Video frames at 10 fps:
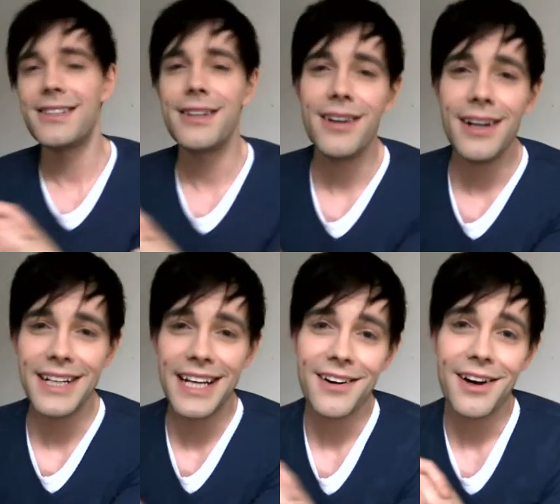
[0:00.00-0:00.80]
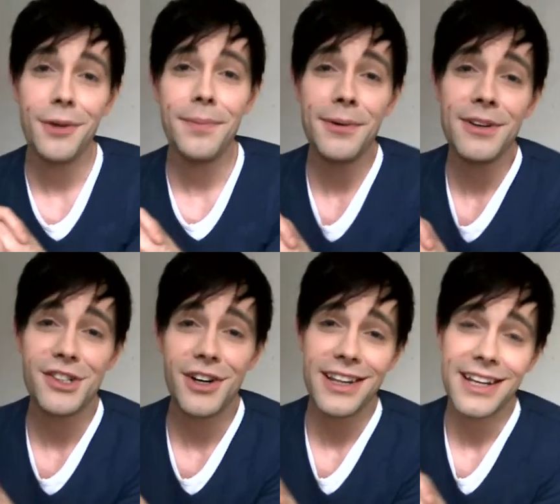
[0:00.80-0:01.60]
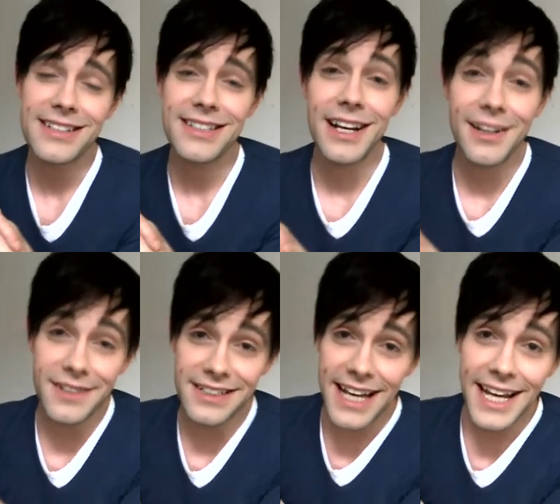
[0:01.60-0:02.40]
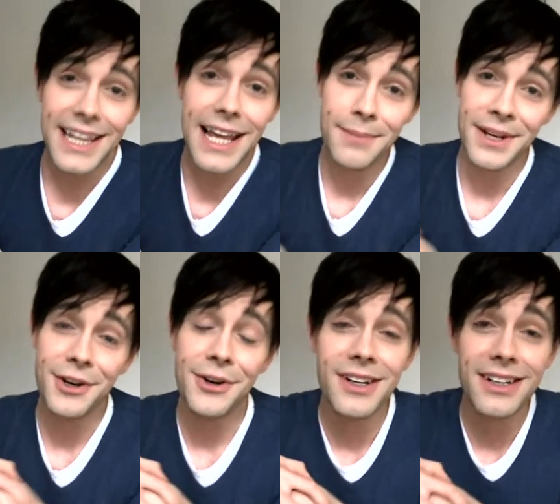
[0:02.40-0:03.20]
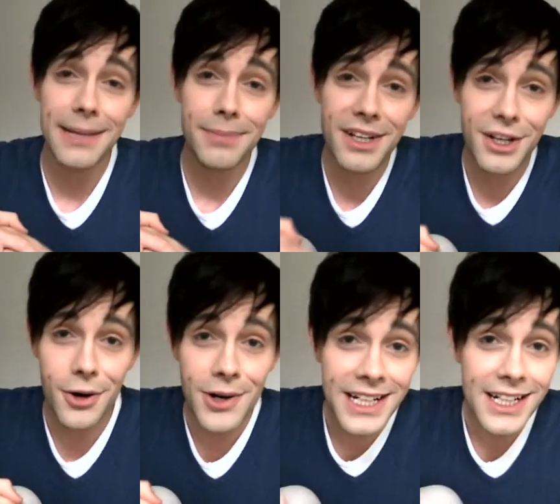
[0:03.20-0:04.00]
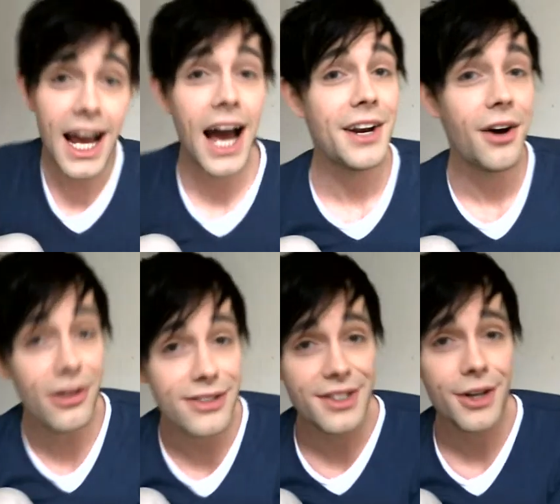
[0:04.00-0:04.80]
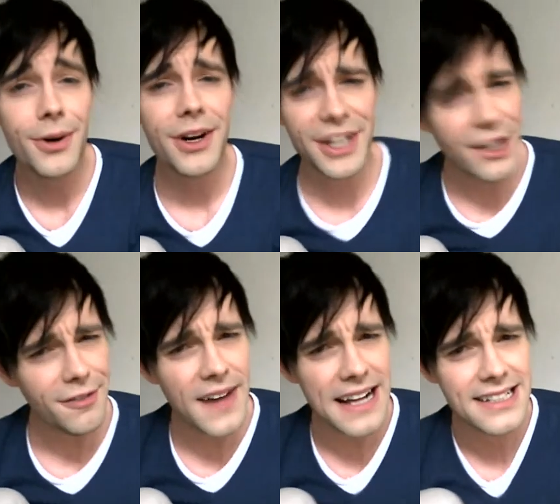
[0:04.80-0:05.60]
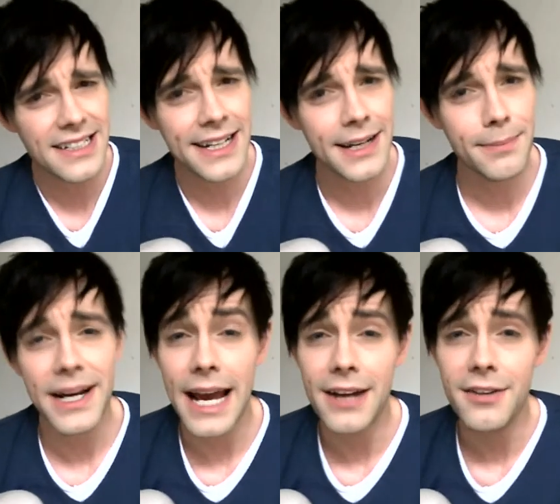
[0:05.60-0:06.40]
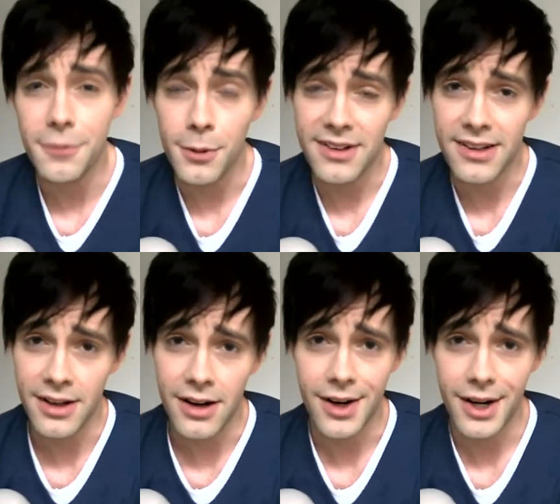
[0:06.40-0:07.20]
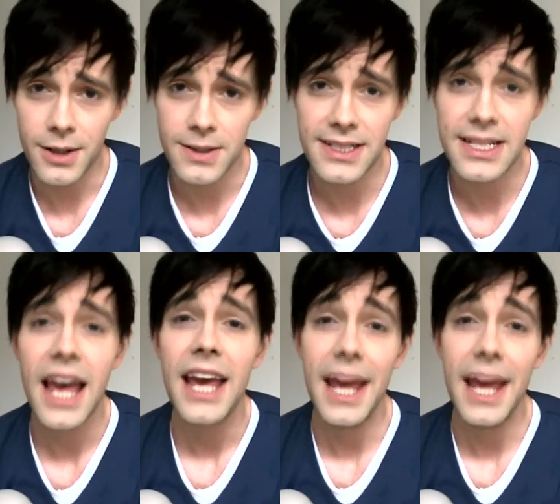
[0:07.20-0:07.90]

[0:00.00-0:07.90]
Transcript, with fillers: So uh, yeah, I hope you enjoyed this, and if you did, let me know and I'll keep it going. And also, are you fascinated by end of world scenarios?